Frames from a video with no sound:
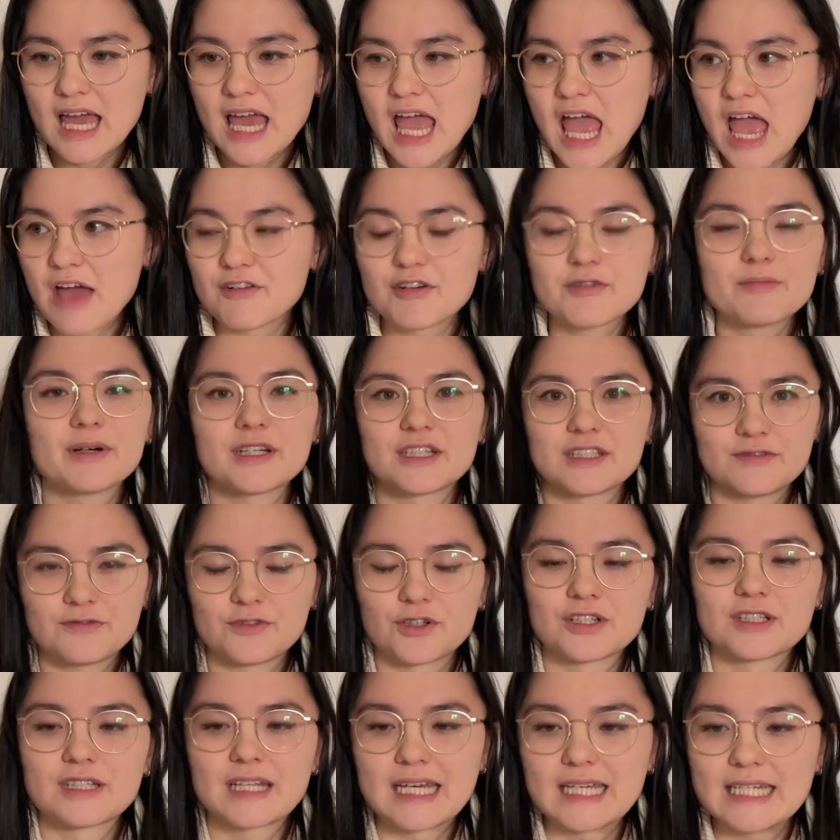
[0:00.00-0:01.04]
Everybody's
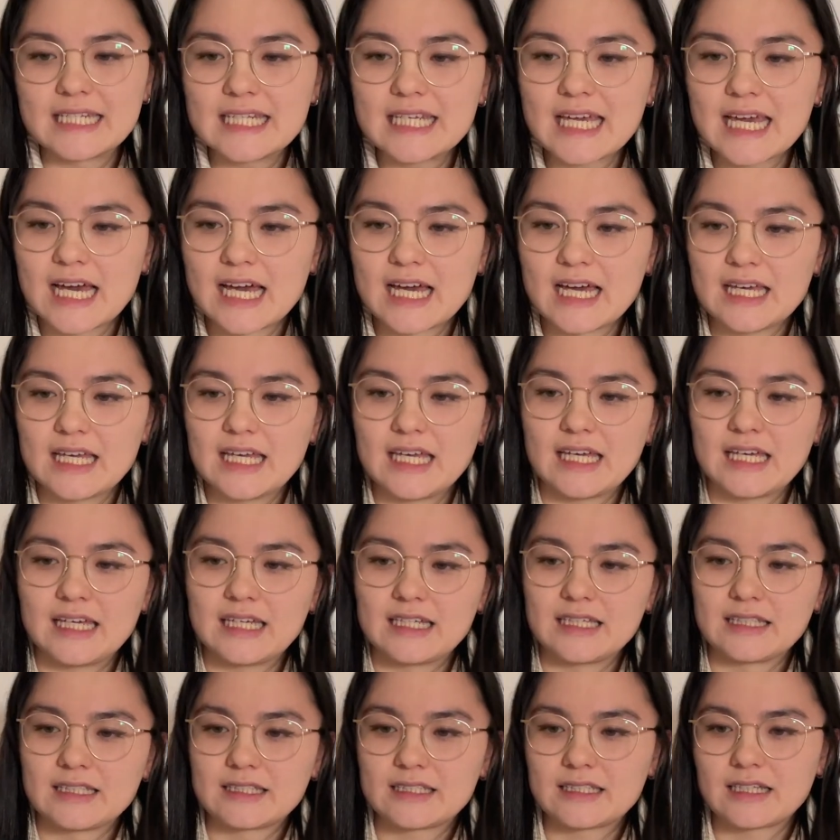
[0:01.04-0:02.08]
first idea
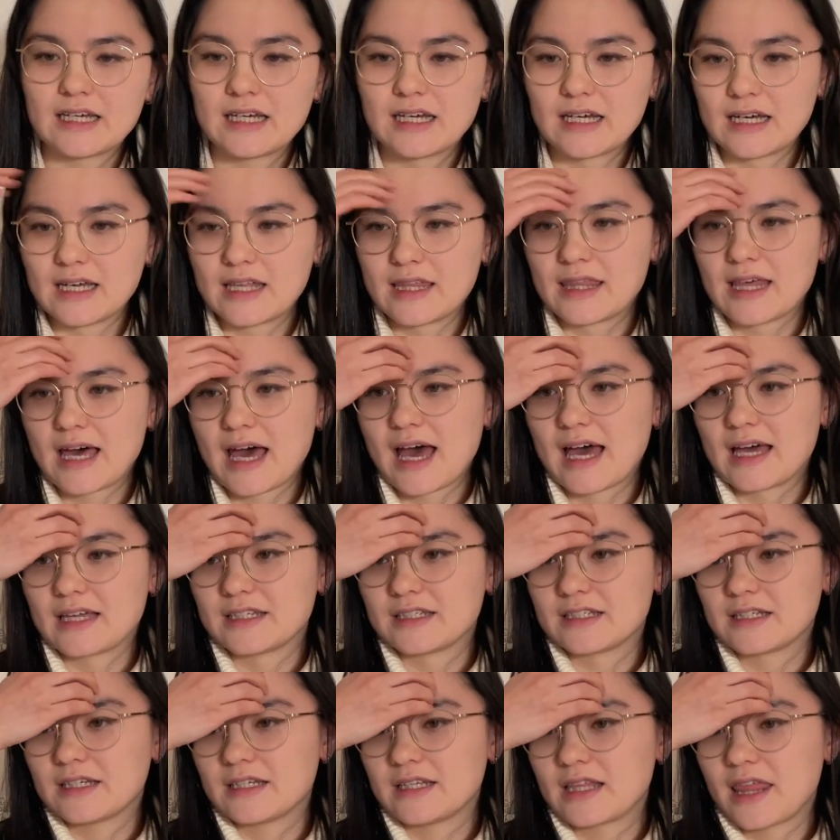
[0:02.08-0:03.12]
is
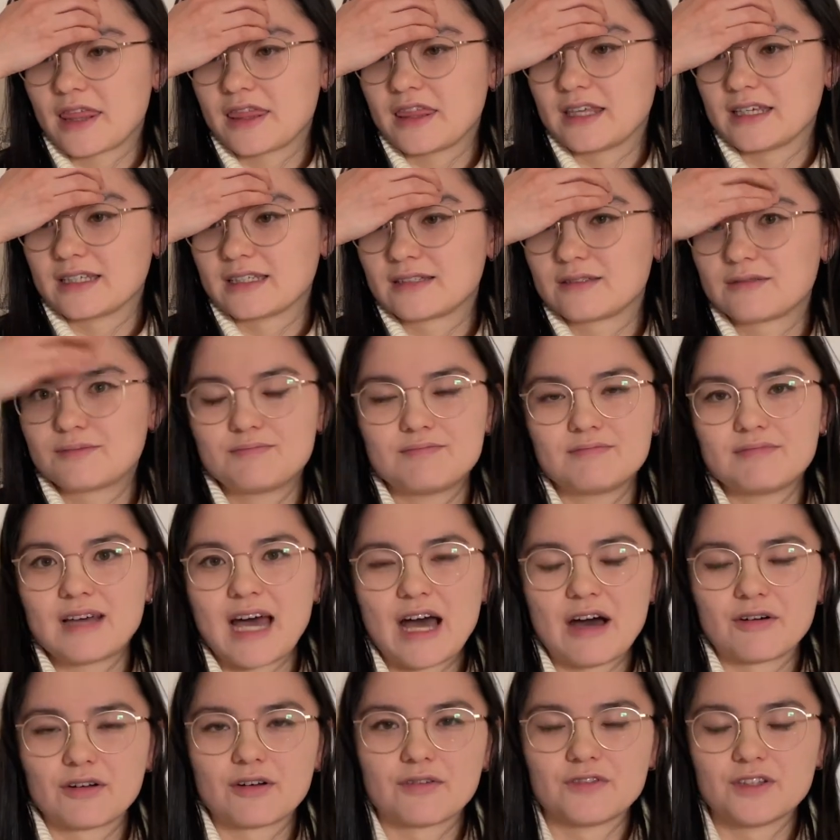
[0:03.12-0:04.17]
that this
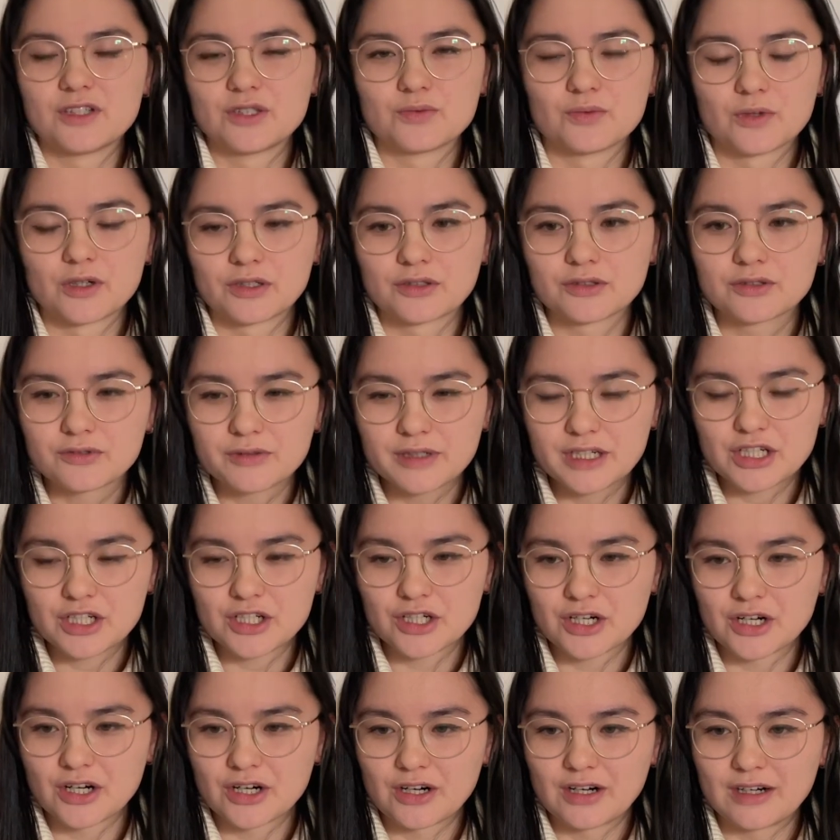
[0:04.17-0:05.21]
out-of-this-world
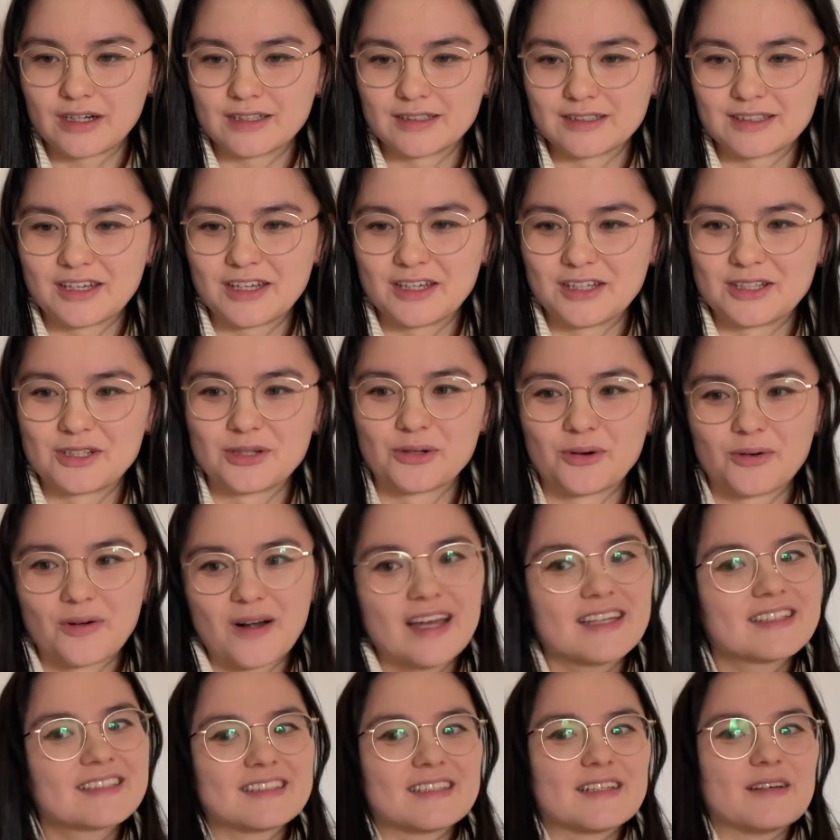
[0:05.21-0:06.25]
creature is here to
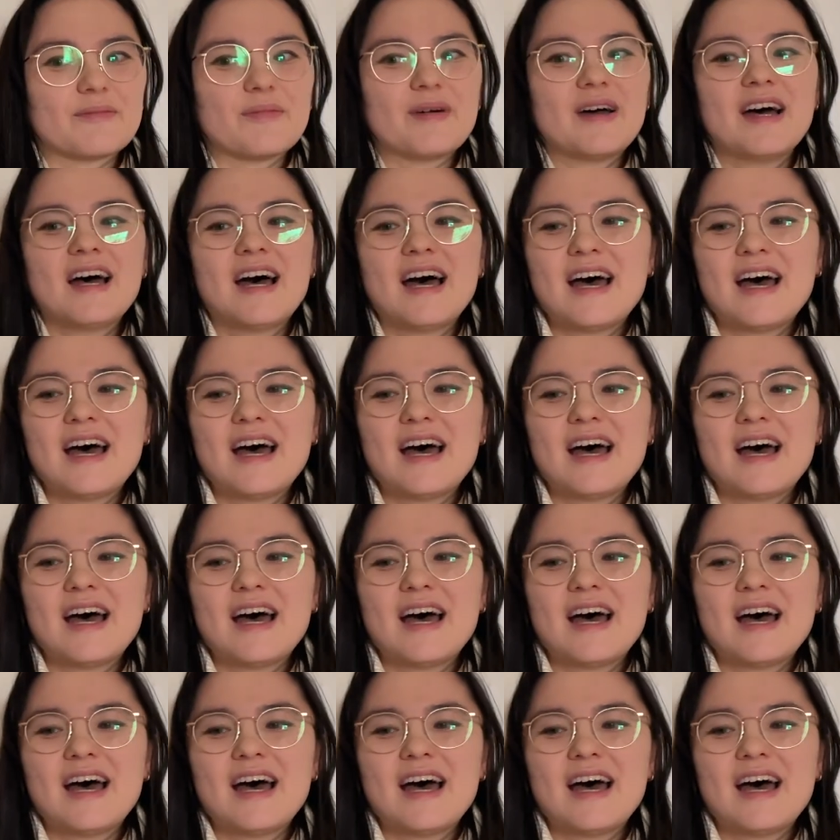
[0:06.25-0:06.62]
arrest them.